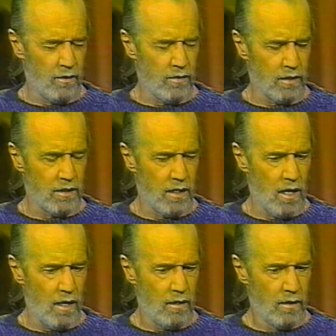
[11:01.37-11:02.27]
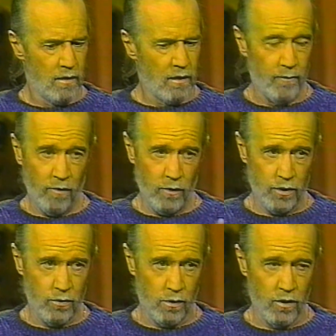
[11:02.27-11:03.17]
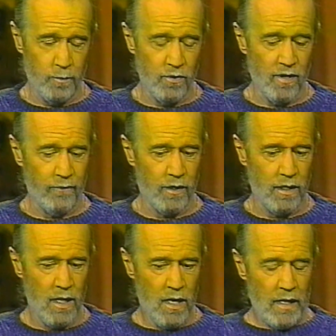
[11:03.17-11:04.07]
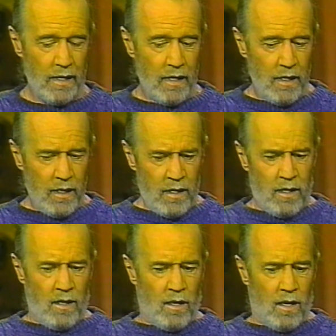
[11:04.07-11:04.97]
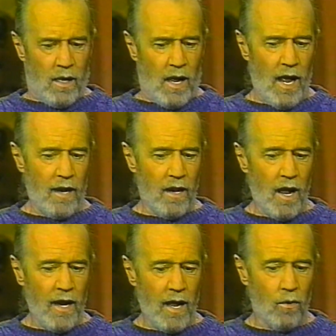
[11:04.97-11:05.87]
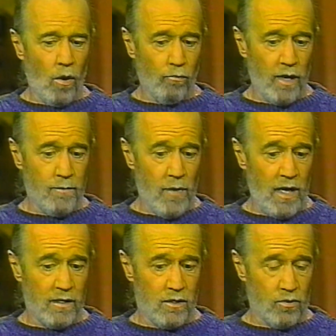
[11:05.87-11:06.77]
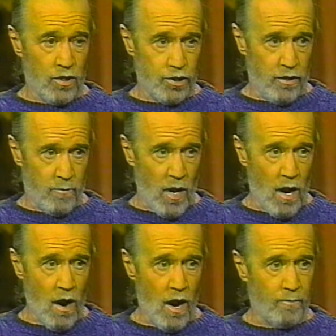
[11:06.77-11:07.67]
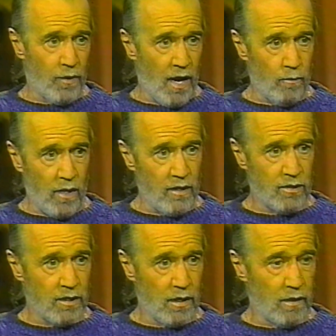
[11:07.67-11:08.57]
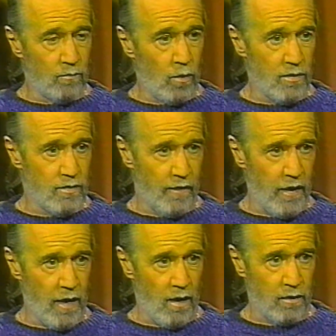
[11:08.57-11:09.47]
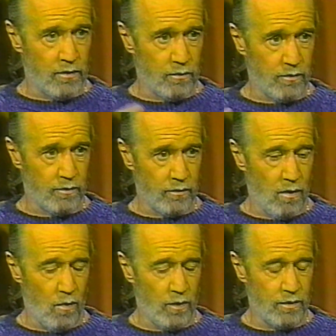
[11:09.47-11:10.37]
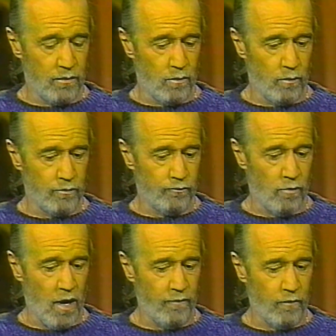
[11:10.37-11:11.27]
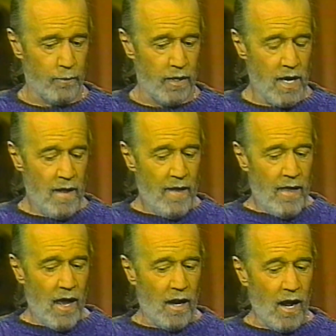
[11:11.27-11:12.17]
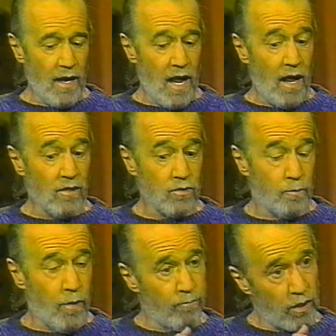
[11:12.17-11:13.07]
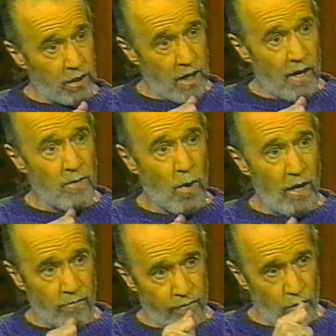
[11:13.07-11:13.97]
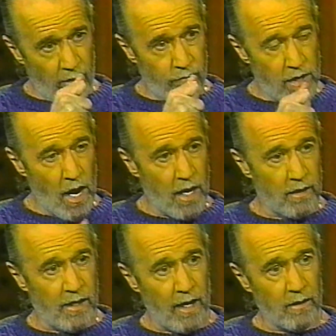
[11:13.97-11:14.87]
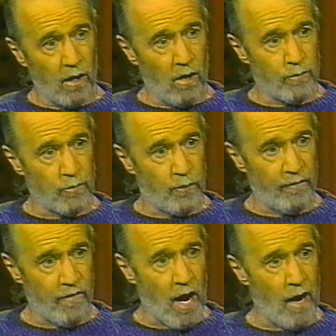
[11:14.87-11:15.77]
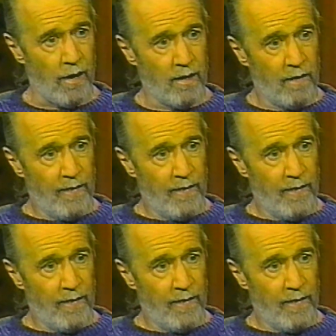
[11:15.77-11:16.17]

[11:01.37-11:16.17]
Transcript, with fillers: end of 69. I'm not really sure. It could have been 70. And I had already made the decision in my heart, but I still wasn't there to go and do what was right for me. And I asked publicly on the microphone every night in that club to be fired.